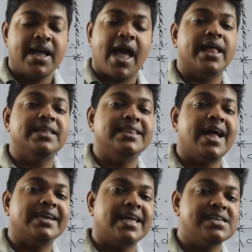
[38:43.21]
and in
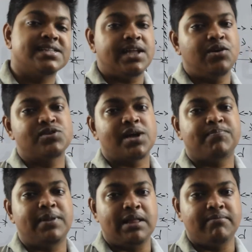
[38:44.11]
that case they use a
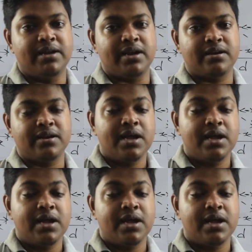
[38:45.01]
plane mirror.